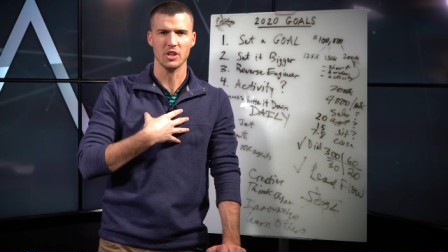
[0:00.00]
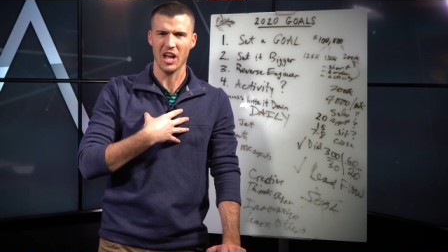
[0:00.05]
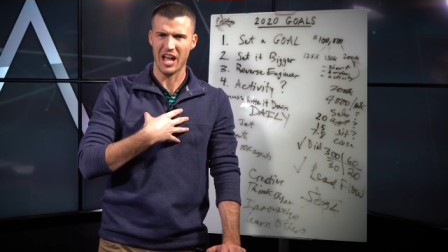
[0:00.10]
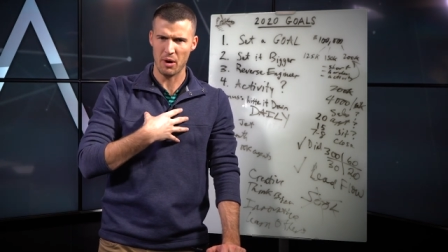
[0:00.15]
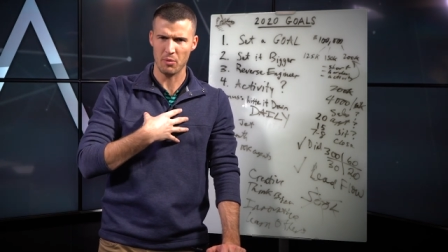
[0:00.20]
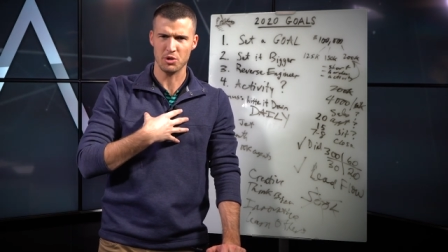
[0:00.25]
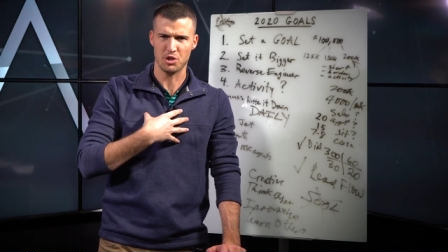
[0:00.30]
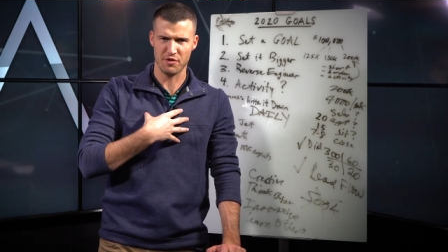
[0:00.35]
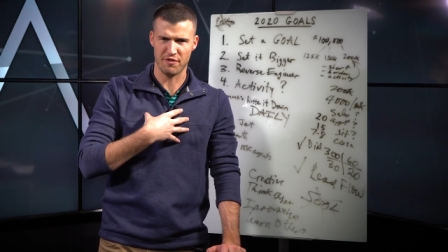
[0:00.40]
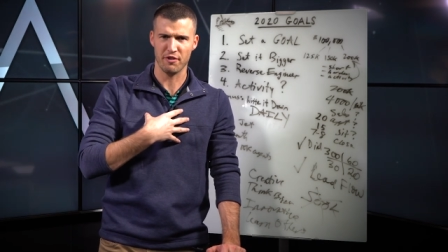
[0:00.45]

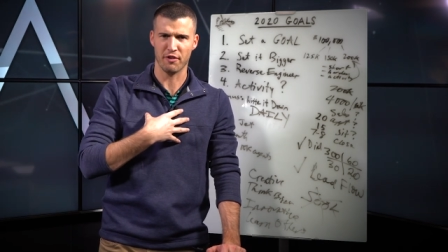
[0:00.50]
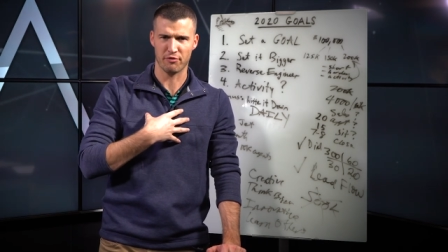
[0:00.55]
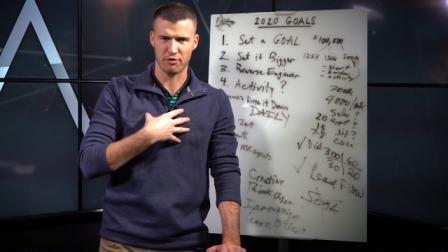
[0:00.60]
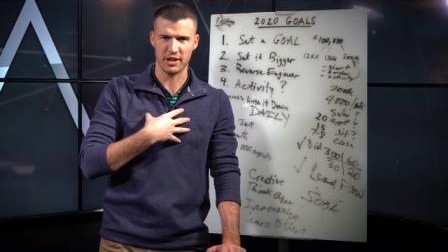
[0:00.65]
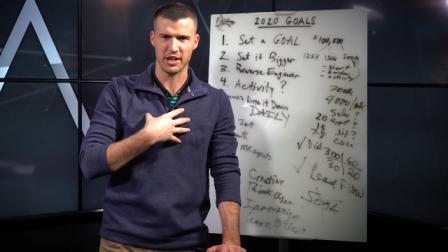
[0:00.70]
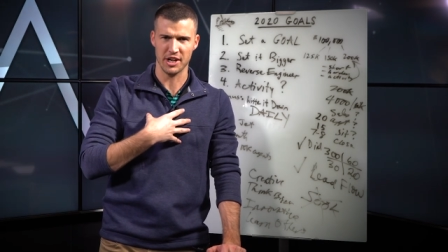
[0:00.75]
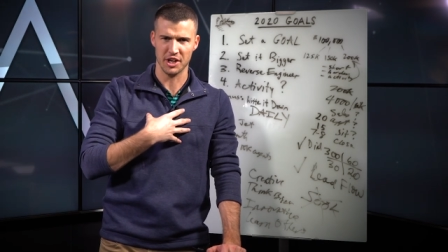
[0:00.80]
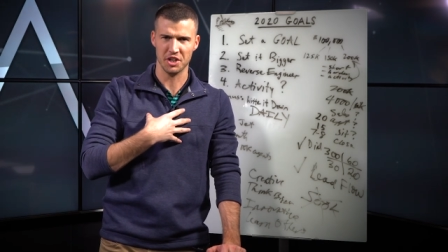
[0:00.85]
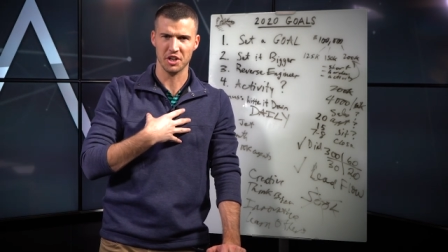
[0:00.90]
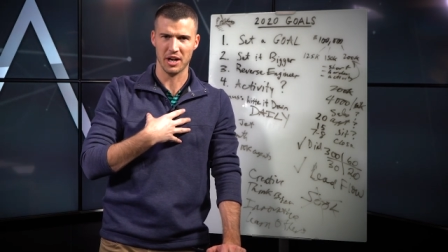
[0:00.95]
How, would you feel
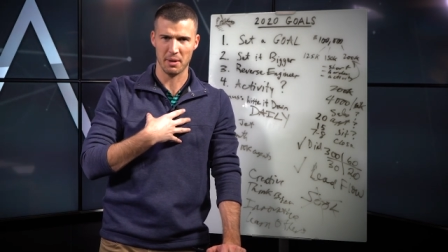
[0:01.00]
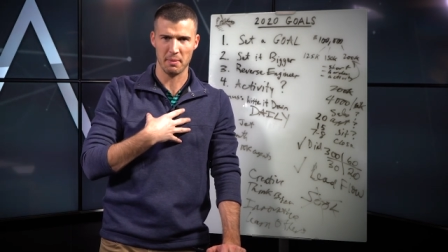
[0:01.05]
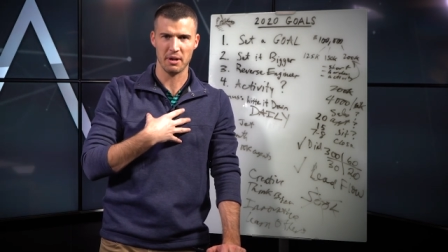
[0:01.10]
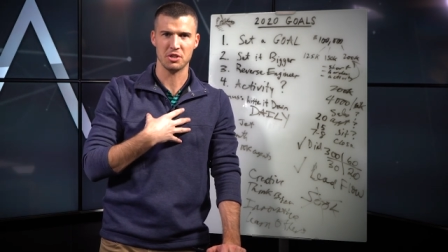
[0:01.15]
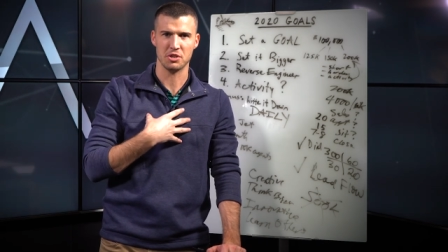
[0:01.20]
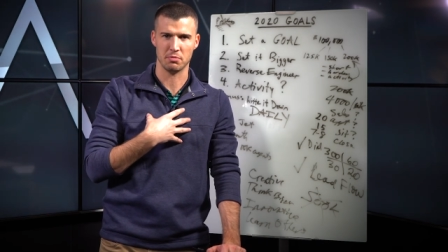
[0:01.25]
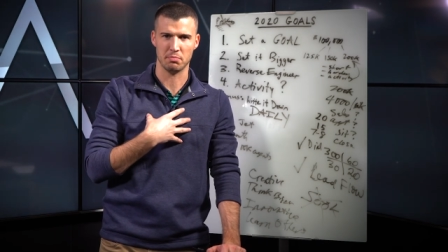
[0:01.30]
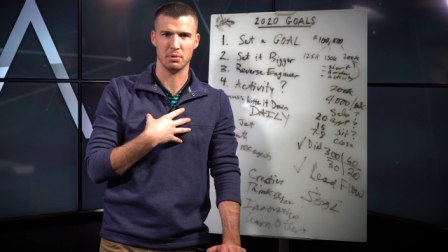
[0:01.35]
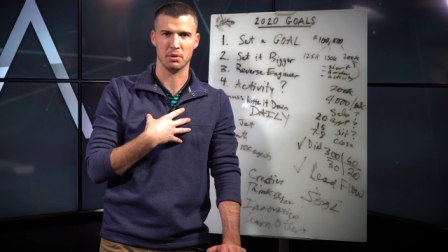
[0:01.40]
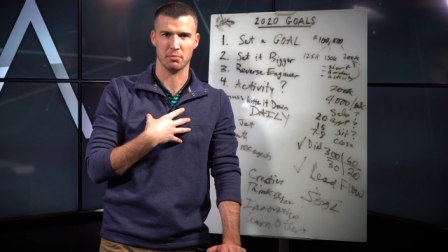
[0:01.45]
freaking good? I
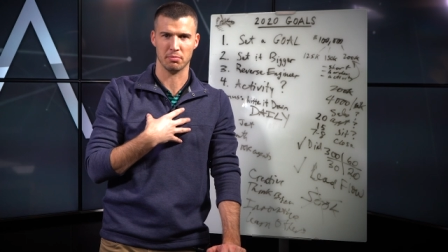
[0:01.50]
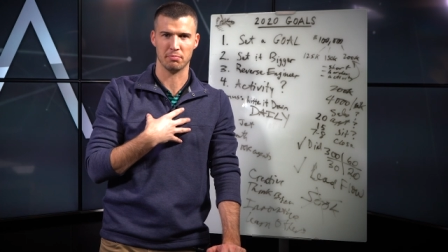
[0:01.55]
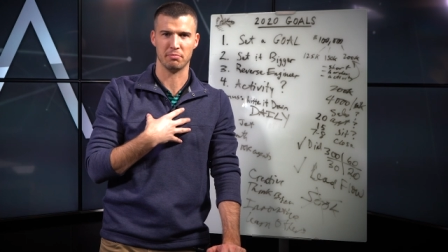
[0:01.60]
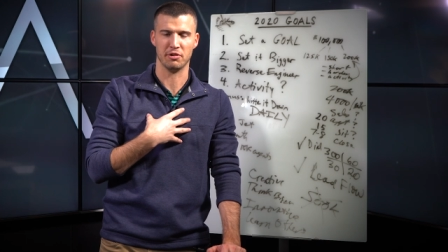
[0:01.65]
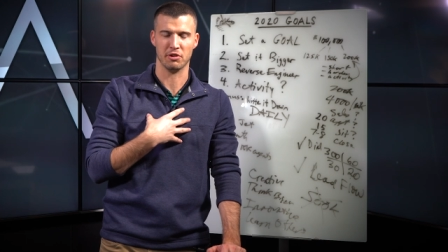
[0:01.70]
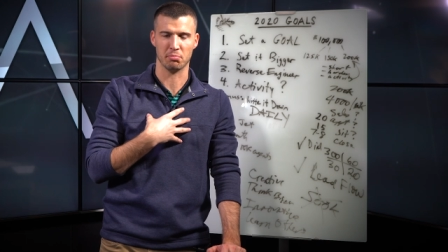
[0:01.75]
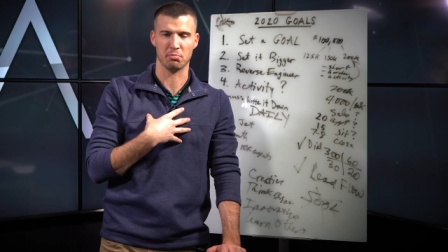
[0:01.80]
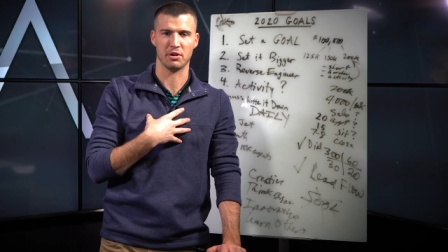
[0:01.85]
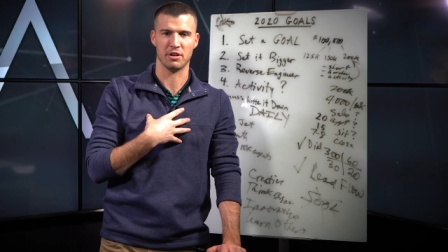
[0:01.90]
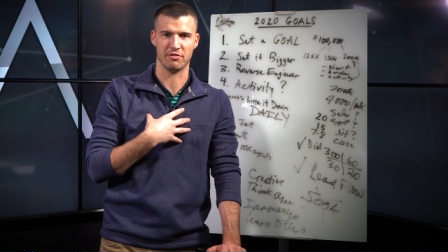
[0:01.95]
bet you'd feel,
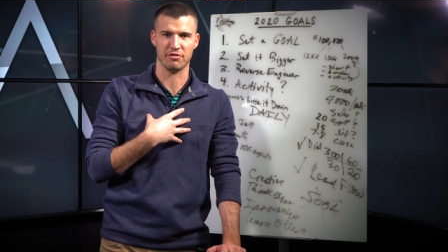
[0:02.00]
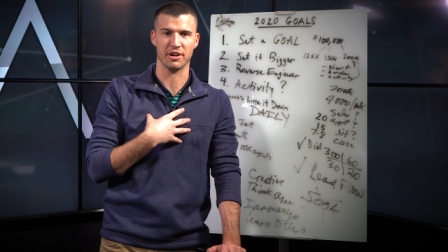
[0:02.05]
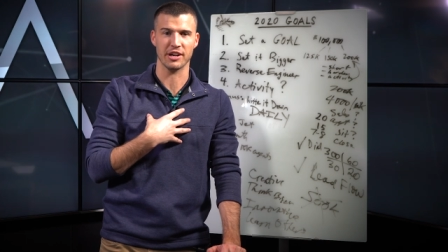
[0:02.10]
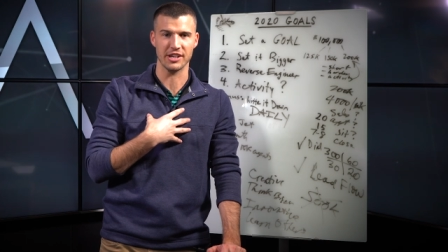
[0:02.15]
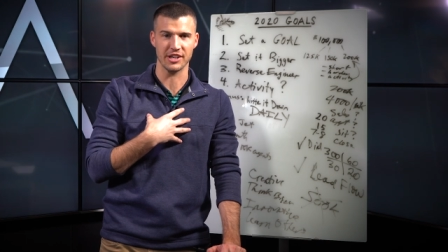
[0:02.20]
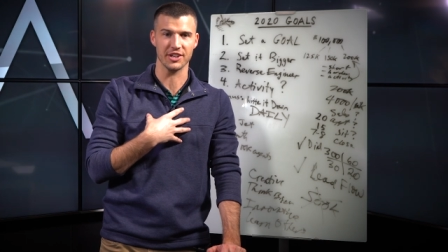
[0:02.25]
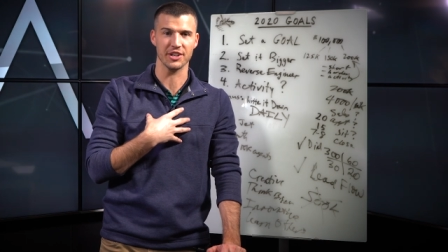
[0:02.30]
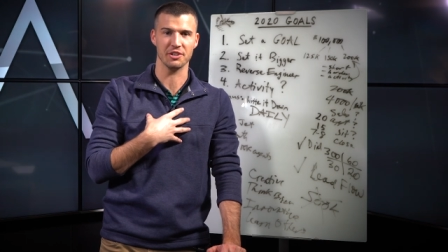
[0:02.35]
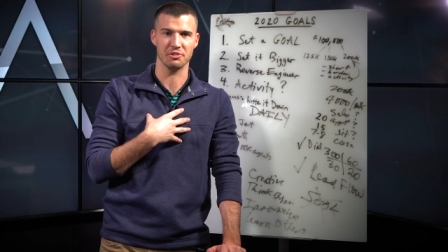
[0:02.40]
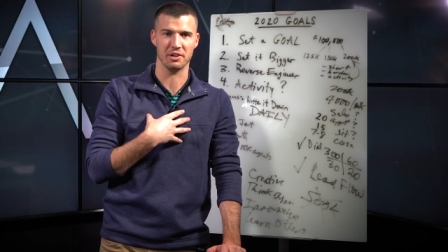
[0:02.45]
feel pretty
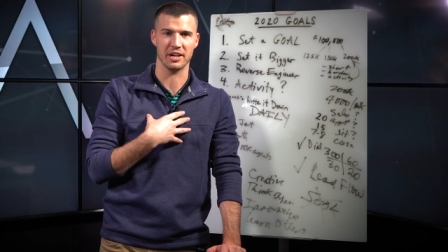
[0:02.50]
freaking good,